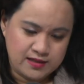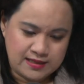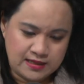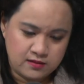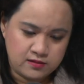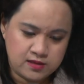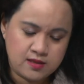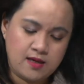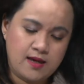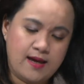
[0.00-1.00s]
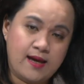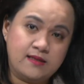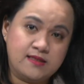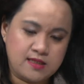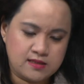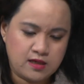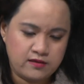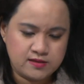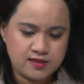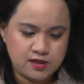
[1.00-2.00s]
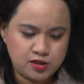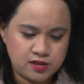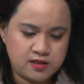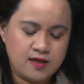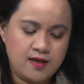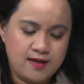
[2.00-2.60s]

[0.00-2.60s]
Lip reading: killed and 6 others injured.